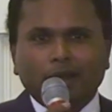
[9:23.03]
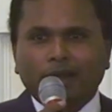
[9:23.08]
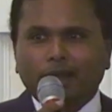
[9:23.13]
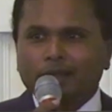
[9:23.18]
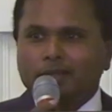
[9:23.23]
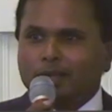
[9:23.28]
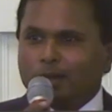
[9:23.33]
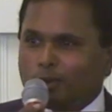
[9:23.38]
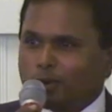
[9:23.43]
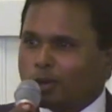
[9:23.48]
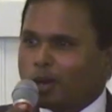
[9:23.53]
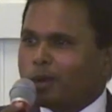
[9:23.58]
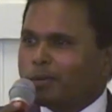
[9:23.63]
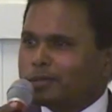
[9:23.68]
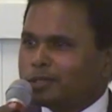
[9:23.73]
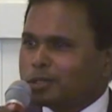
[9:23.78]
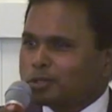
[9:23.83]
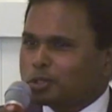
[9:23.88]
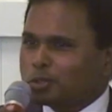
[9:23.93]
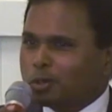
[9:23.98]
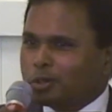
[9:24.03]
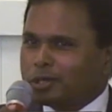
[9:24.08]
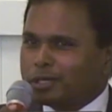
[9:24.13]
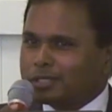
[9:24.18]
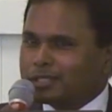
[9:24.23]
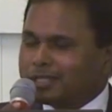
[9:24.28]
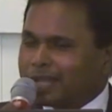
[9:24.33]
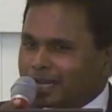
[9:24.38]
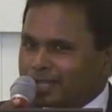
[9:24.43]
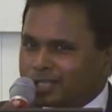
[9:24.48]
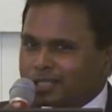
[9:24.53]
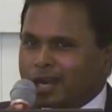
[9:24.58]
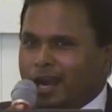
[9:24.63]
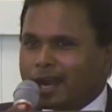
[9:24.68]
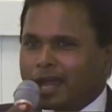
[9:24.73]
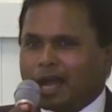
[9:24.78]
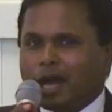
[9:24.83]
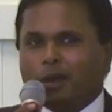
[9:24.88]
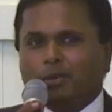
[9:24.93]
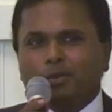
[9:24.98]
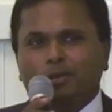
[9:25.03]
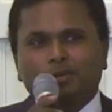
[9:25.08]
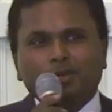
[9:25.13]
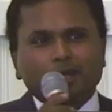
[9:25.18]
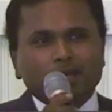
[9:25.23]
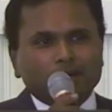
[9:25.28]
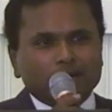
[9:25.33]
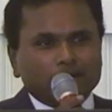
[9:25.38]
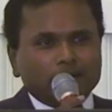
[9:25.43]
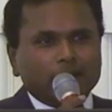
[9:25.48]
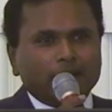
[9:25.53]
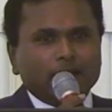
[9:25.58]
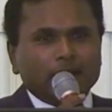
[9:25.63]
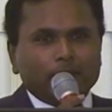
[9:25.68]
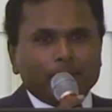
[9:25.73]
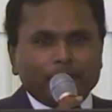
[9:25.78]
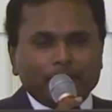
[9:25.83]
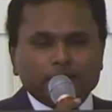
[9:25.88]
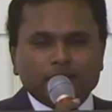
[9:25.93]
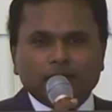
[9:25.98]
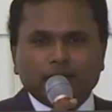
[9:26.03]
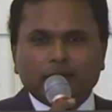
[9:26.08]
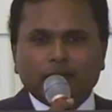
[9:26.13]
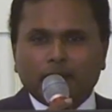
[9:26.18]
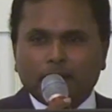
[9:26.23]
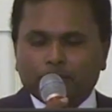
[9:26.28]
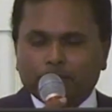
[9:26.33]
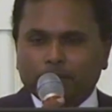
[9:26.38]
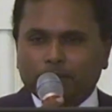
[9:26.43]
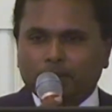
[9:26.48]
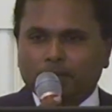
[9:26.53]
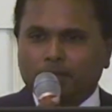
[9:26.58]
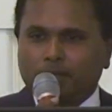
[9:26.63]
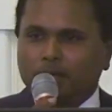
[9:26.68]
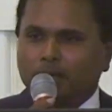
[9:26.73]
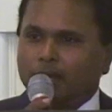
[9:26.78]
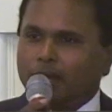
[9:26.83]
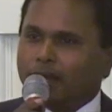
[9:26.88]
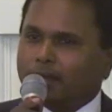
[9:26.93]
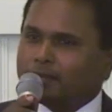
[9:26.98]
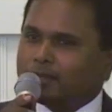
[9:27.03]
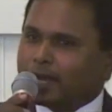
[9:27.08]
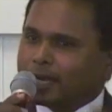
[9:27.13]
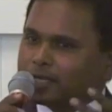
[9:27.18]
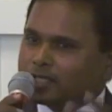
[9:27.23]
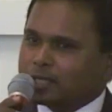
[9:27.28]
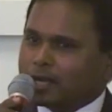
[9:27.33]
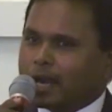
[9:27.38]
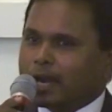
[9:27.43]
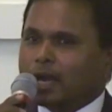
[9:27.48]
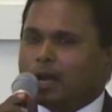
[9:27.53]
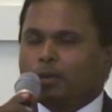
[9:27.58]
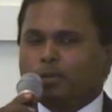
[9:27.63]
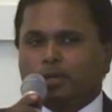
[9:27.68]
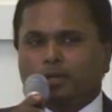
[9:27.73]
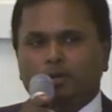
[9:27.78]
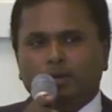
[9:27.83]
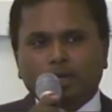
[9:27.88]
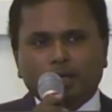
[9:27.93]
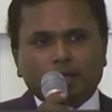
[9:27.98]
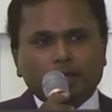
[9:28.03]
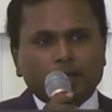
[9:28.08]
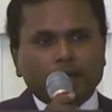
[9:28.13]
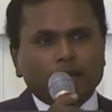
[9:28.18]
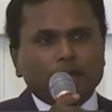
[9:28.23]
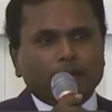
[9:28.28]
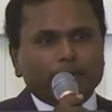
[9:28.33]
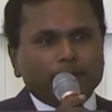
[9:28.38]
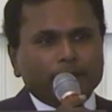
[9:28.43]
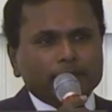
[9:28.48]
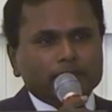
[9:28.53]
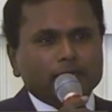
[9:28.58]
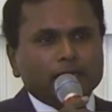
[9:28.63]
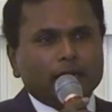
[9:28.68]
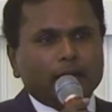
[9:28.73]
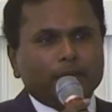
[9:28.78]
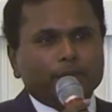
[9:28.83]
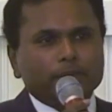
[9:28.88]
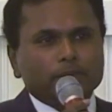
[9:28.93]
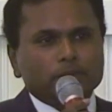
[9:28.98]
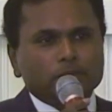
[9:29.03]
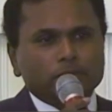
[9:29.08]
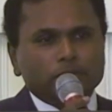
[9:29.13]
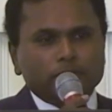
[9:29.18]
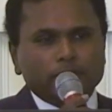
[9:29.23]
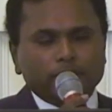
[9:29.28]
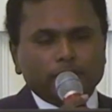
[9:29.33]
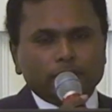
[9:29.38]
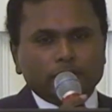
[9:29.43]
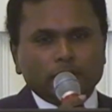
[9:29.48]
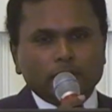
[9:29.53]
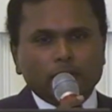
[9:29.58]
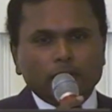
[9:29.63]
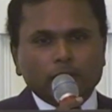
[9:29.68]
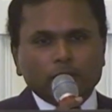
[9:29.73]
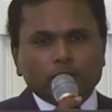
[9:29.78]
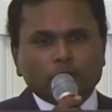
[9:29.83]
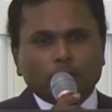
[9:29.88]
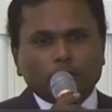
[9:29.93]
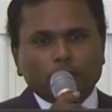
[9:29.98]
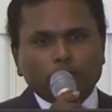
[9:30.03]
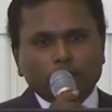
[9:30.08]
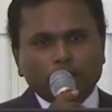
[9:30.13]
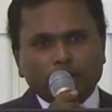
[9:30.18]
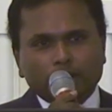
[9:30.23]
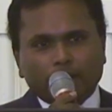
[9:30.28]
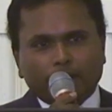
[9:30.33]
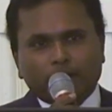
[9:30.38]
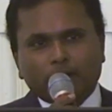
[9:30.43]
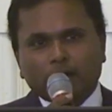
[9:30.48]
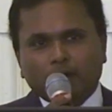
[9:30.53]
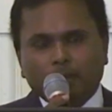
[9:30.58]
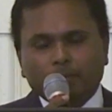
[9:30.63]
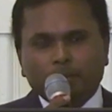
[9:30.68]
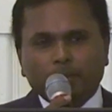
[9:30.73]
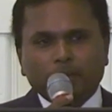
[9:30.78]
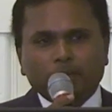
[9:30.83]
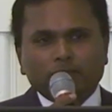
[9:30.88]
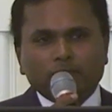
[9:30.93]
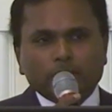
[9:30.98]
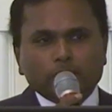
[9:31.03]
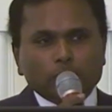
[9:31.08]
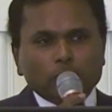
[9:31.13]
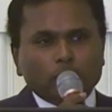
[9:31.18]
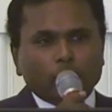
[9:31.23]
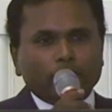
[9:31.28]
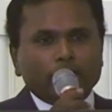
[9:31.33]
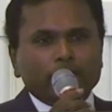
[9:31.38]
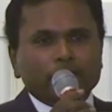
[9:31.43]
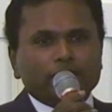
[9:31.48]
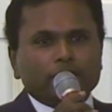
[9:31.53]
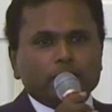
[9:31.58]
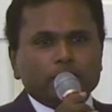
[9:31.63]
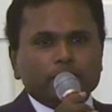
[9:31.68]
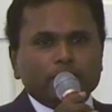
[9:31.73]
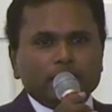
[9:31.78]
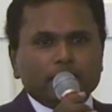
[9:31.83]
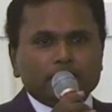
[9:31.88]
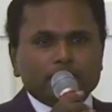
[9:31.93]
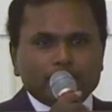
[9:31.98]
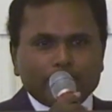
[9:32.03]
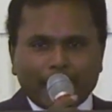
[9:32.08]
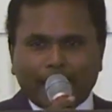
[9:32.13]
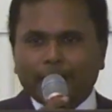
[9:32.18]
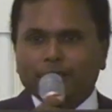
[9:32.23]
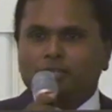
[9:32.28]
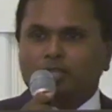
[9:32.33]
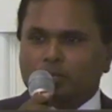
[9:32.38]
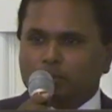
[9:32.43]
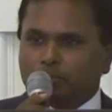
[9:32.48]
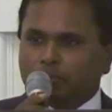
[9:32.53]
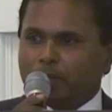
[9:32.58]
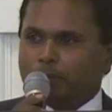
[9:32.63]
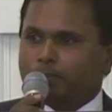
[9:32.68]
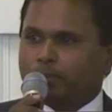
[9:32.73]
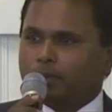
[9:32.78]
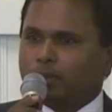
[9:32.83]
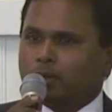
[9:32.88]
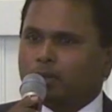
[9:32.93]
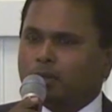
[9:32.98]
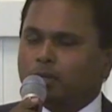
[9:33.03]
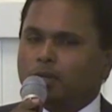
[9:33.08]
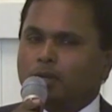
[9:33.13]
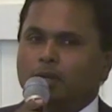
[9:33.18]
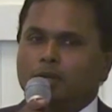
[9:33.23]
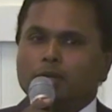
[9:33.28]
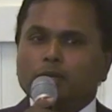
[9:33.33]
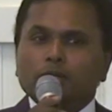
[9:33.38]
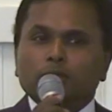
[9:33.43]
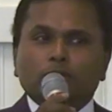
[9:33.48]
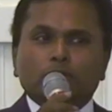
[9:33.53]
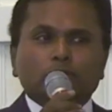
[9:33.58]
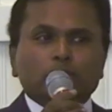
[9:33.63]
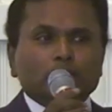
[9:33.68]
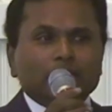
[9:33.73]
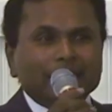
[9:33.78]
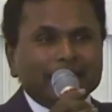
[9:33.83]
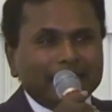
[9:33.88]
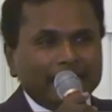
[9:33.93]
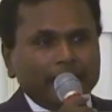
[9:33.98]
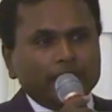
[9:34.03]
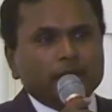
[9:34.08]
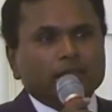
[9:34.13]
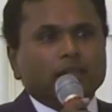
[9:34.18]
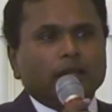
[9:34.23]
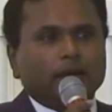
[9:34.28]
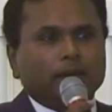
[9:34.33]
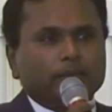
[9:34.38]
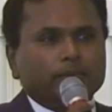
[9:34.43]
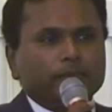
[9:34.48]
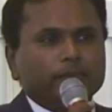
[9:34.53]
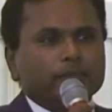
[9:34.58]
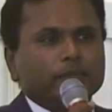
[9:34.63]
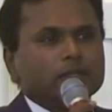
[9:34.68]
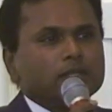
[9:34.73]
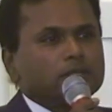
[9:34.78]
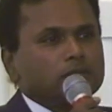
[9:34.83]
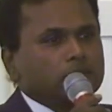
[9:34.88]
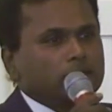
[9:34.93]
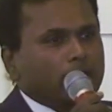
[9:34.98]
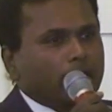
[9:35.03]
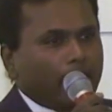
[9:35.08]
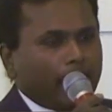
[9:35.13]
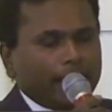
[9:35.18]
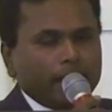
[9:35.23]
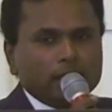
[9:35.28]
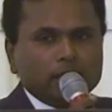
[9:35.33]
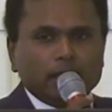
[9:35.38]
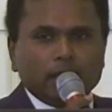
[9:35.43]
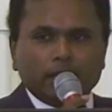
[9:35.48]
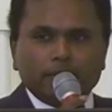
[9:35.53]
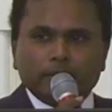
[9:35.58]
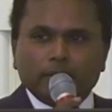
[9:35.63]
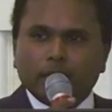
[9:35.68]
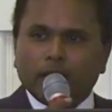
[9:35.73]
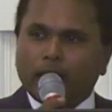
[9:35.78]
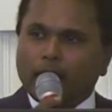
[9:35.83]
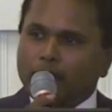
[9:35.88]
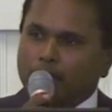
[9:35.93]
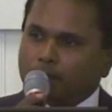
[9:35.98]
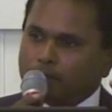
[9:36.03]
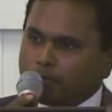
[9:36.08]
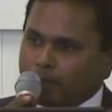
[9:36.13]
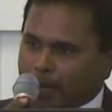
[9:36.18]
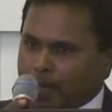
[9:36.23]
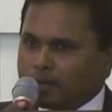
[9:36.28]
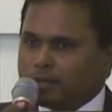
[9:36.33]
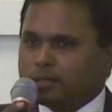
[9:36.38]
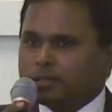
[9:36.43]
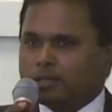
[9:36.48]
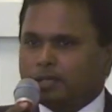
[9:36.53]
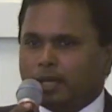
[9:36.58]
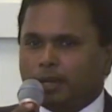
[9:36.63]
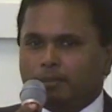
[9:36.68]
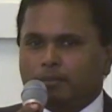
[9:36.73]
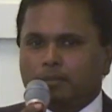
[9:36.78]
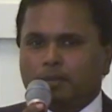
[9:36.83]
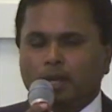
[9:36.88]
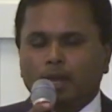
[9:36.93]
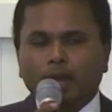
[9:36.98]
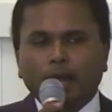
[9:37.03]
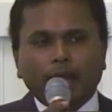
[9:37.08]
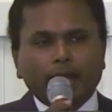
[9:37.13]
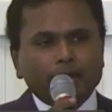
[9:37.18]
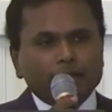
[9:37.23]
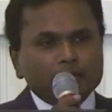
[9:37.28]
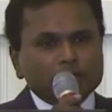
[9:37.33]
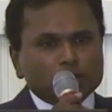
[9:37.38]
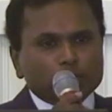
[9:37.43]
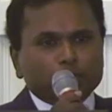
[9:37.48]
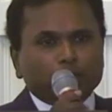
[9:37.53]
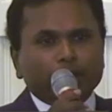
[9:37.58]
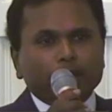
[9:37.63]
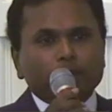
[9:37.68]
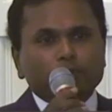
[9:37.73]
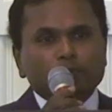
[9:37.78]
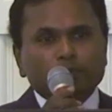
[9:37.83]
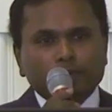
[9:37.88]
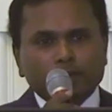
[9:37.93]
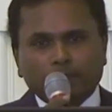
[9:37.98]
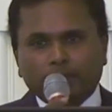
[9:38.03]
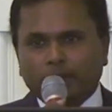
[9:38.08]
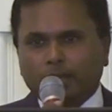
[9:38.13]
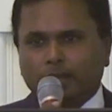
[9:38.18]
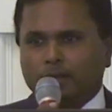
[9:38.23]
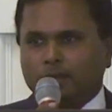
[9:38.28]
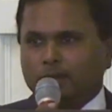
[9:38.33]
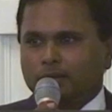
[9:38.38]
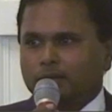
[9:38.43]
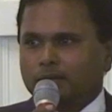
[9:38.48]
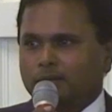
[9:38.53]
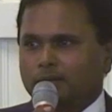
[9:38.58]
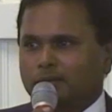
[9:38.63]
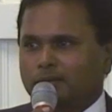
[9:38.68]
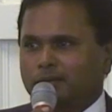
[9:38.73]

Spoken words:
And they look over the shoulders. That's not how you're going to create amazing company, and that's not how you're going to create amazing opportunities. So in our company, we move away from being managing people to lead them, to guide them, and mentor them, and inspire within.